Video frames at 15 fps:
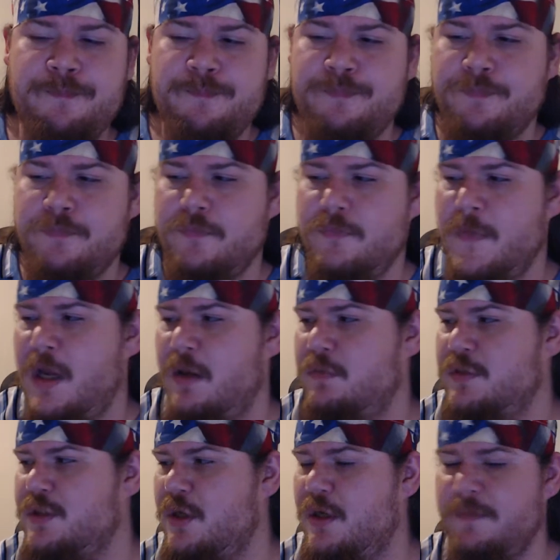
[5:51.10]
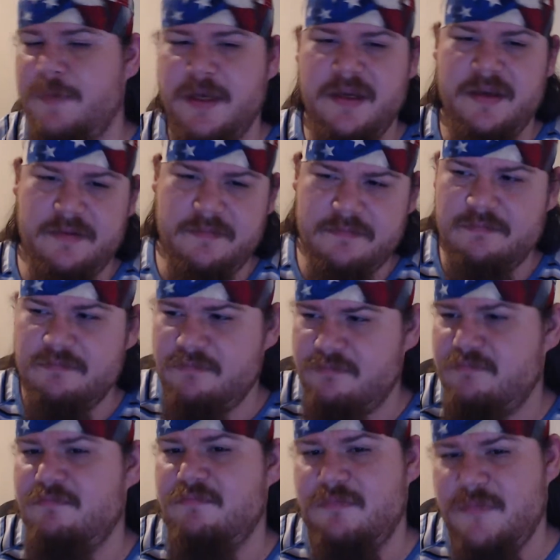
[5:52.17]
that was gonna be,
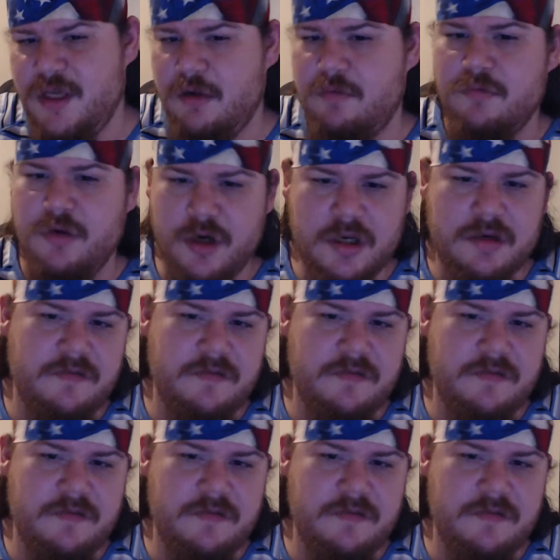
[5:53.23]
good